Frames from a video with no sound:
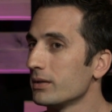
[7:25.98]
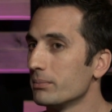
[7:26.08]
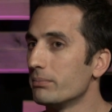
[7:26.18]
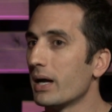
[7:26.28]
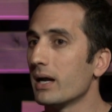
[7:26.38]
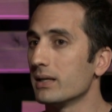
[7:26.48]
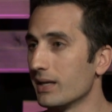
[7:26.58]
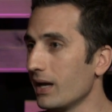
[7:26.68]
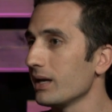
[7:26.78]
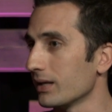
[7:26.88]
by
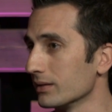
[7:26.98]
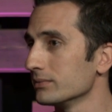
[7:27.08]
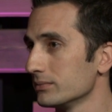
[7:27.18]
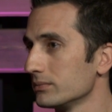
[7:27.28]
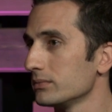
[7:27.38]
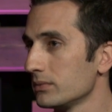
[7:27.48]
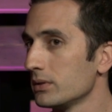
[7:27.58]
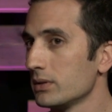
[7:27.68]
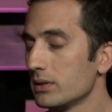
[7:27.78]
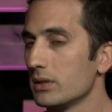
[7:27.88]
dying.
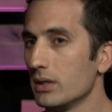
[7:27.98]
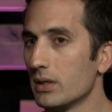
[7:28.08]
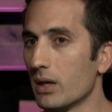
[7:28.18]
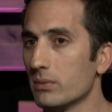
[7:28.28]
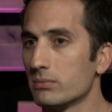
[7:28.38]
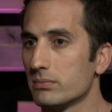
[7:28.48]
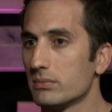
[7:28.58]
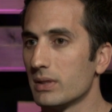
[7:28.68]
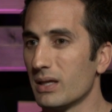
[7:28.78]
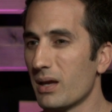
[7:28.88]
Mm-hmm. You know,
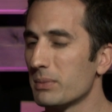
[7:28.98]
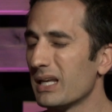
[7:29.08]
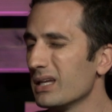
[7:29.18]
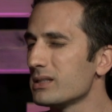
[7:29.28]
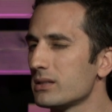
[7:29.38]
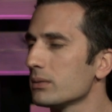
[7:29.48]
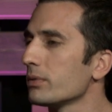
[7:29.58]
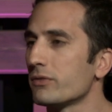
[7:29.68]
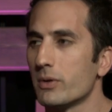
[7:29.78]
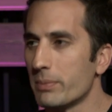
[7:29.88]
I mean, he stood
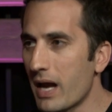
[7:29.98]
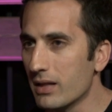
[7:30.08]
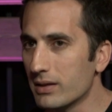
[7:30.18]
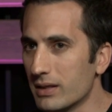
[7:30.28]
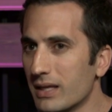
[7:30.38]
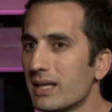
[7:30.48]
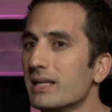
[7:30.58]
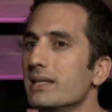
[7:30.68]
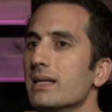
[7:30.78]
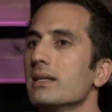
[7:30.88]
before Pilate and
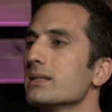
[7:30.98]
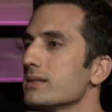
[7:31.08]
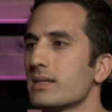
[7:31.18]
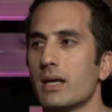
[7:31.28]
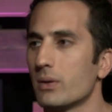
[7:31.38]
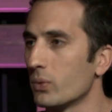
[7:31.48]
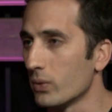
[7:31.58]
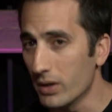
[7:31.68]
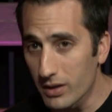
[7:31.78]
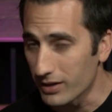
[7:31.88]
he didn't say a
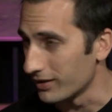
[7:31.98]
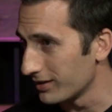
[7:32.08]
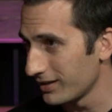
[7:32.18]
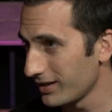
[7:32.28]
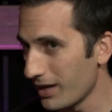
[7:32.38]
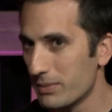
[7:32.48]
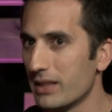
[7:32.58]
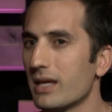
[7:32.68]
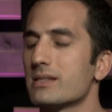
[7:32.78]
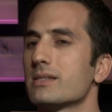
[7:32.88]
word. I
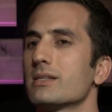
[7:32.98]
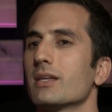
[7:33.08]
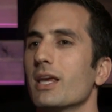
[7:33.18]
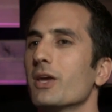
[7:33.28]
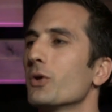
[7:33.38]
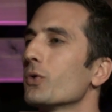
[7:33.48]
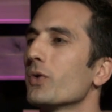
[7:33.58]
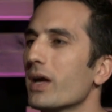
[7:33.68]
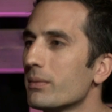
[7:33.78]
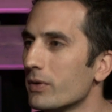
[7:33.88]
mean, that's
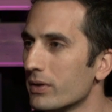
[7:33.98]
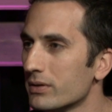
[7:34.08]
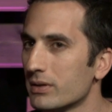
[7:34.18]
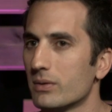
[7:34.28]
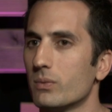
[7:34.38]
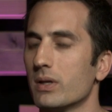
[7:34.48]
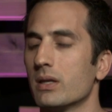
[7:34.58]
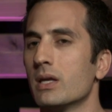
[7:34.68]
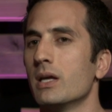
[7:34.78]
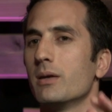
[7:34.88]
incredible.
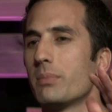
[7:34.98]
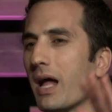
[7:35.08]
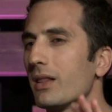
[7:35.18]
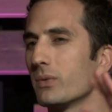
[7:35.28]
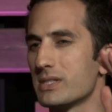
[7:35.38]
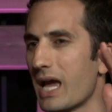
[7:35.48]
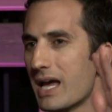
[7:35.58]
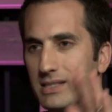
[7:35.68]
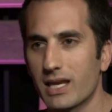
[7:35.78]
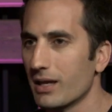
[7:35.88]
When Pilate was
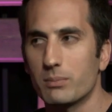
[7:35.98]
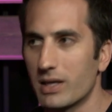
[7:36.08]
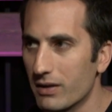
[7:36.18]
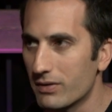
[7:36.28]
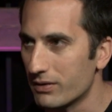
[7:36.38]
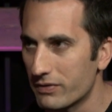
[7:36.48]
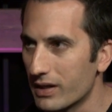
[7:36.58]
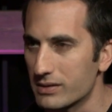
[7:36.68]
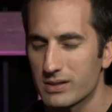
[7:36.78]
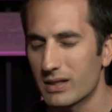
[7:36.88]
asking him to give a
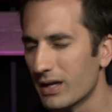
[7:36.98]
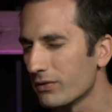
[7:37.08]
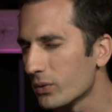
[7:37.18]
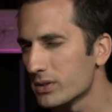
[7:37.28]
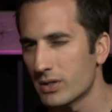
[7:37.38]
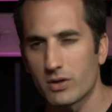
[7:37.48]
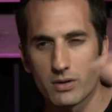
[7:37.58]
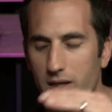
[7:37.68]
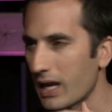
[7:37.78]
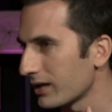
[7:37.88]
defense, everyone's
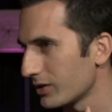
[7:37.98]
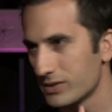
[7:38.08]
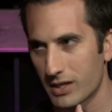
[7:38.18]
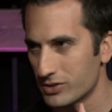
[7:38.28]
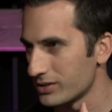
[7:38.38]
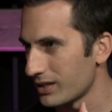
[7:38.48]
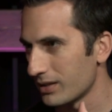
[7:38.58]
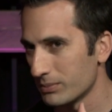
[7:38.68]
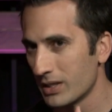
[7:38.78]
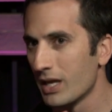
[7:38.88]
hurling accusations at him.